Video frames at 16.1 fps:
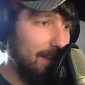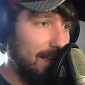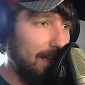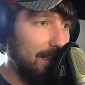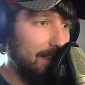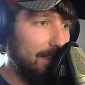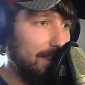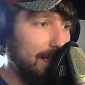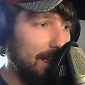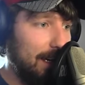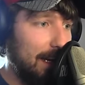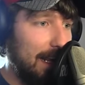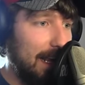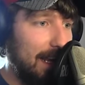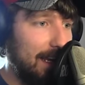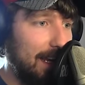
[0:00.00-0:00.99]
Yeah, at least I can get
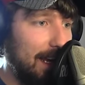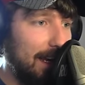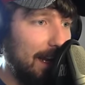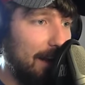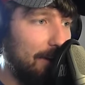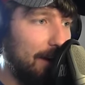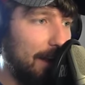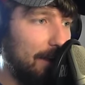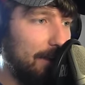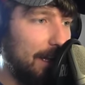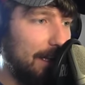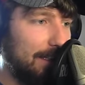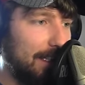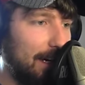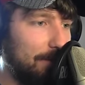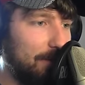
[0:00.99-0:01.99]
an A K now. Not,
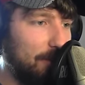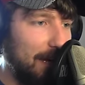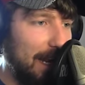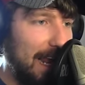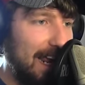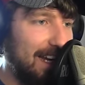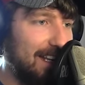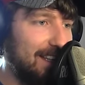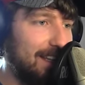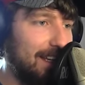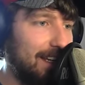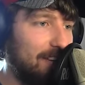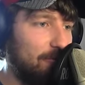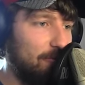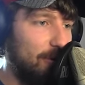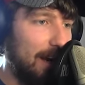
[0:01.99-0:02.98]
not that I'm doing
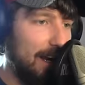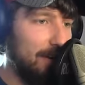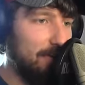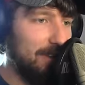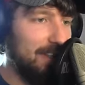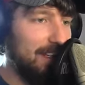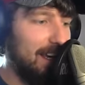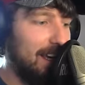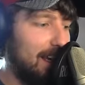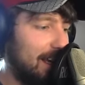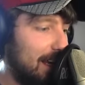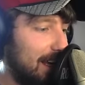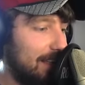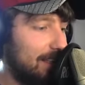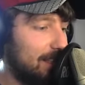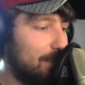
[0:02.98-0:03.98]
anything right with the A
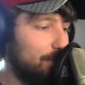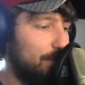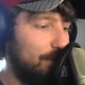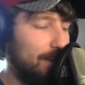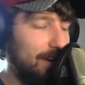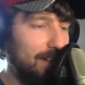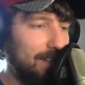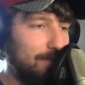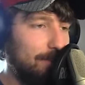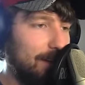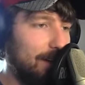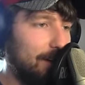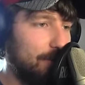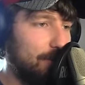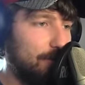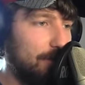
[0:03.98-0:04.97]
K at this point. It's
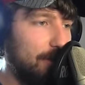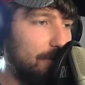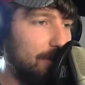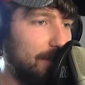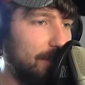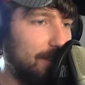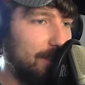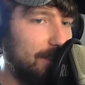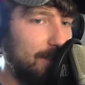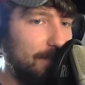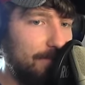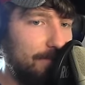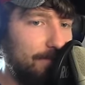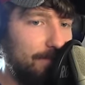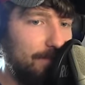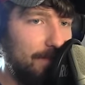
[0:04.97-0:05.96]
been atrocious.
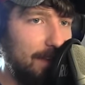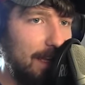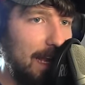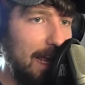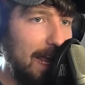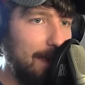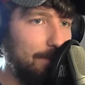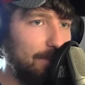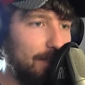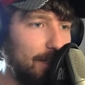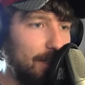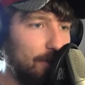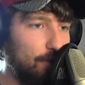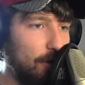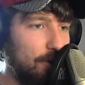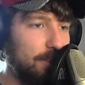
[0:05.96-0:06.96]

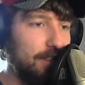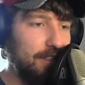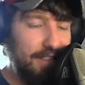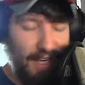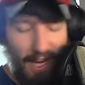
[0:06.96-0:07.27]
Absolutely atrocious.